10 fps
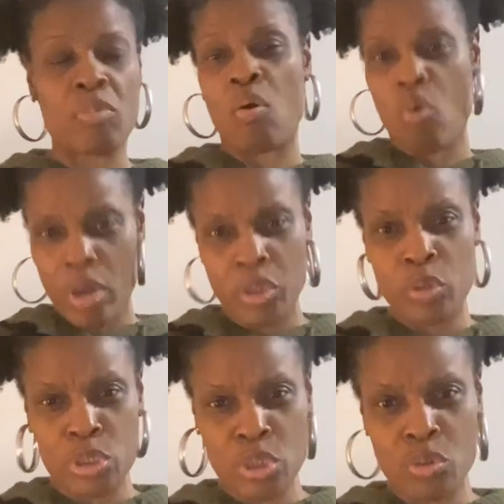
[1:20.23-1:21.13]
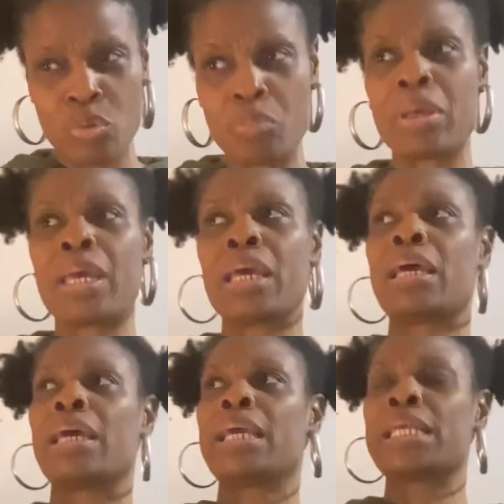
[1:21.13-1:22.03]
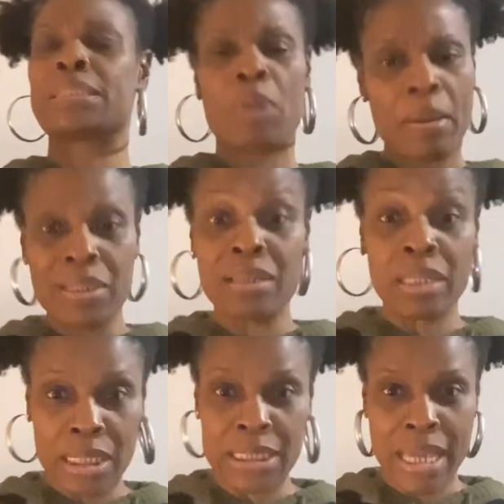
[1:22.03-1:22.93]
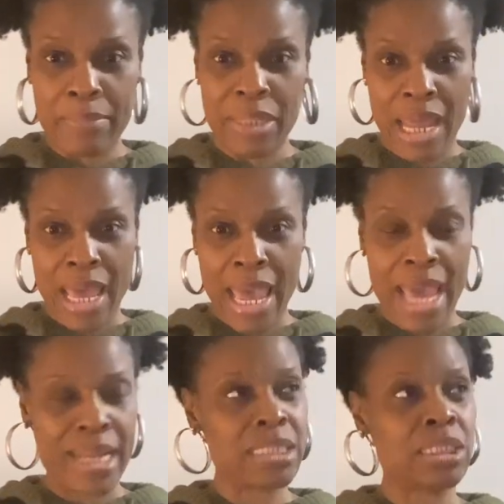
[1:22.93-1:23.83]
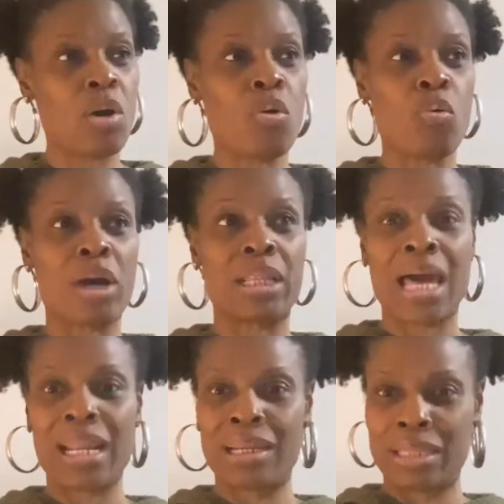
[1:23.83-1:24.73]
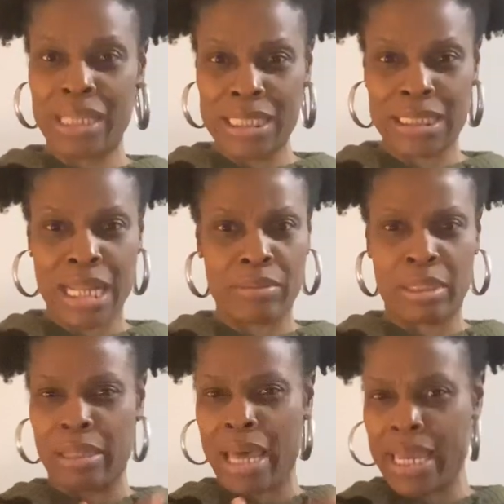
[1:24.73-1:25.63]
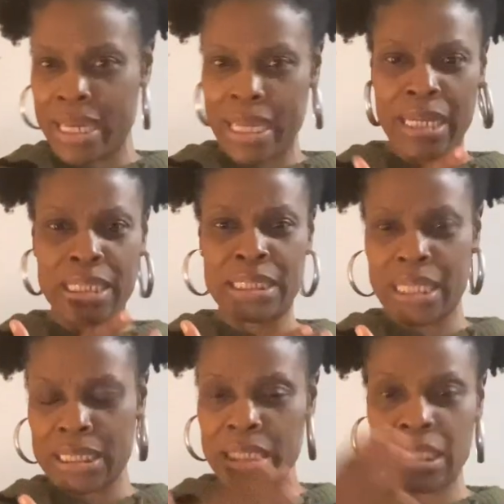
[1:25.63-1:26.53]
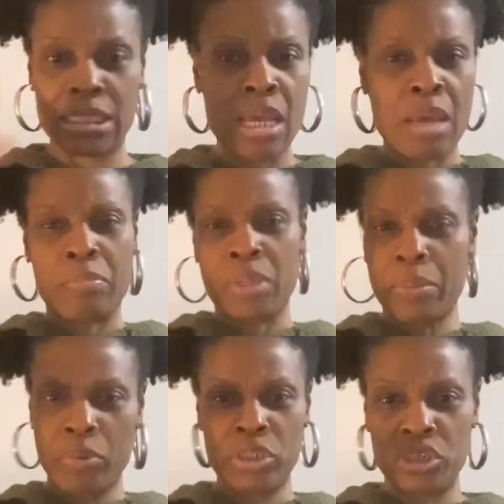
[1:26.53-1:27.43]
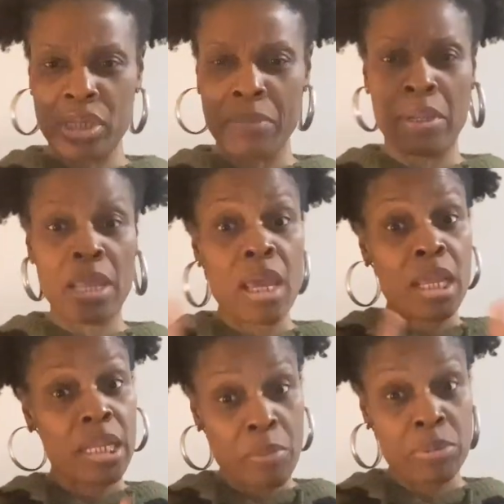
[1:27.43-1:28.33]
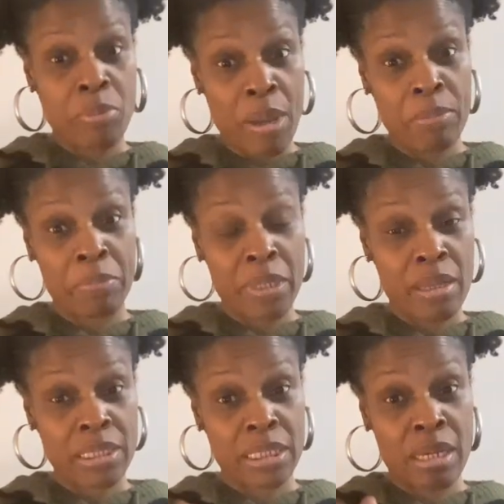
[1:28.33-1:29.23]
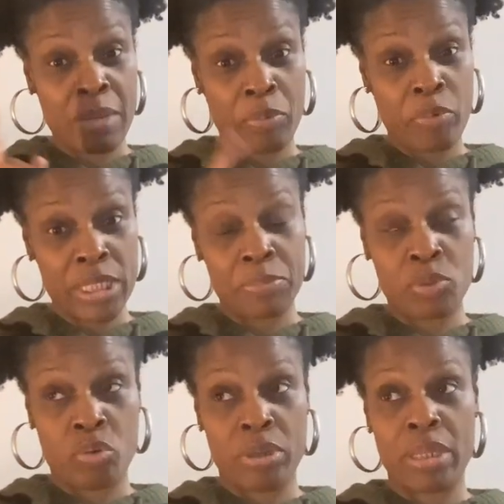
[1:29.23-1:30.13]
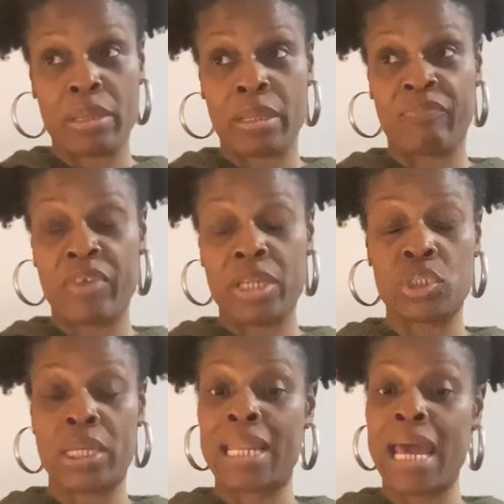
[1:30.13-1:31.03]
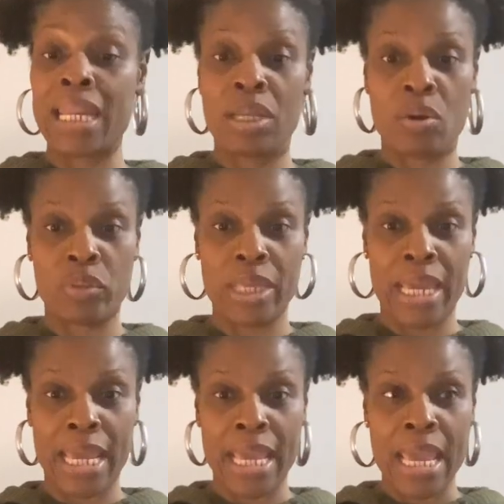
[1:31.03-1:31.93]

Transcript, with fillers: on YouTube, it's probably the length of time that I had it. So a lot of the things that I, the lightheadedness, dizziness, blood pressure up, all that. That was probably because of the upper respiratory infection. And I didn't know that.